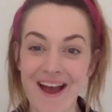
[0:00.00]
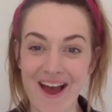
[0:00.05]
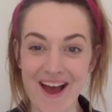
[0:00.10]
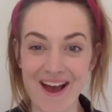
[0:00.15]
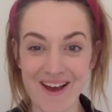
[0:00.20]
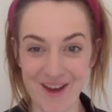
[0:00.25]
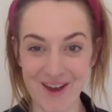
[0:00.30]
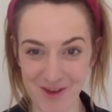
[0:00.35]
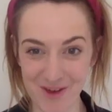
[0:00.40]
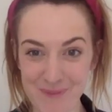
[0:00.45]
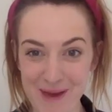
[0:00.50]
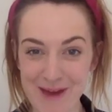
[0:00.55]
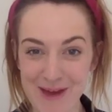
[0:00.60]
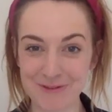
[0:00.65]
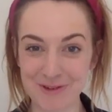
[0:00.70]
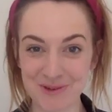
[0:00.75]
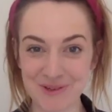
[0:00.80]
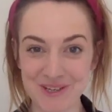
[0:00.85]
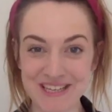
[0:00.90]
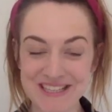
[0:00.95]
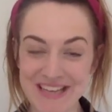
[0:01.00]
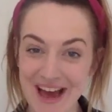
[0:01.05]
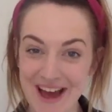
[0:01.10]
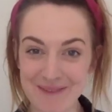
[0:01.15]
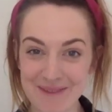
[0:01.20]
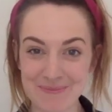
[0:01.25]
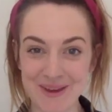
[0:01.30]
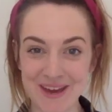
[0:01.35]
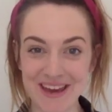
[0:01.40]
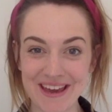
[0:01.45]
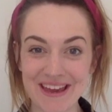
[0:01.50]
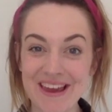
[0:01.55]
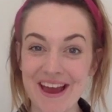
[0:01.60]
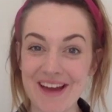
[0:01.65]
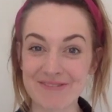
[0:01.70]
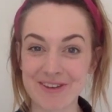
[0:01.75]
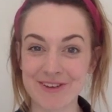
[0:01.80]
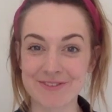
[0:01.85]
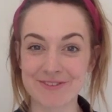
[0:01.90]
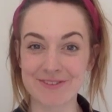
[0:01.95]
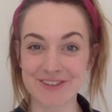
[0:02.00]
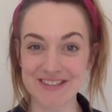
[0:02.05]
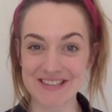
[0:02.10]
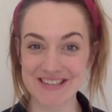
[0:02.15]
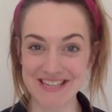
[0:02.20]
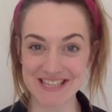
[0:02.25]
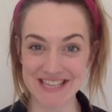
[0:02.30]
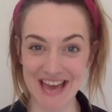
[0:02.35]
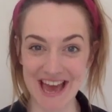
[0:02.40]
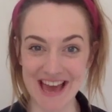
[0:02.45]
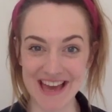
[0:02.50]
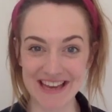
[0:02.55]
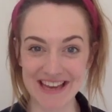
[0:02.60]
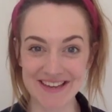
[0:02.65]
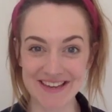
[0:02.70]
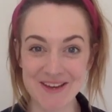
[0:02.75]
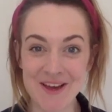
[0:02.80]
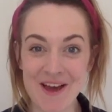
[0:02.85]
I hope everyone is happy and having fun today.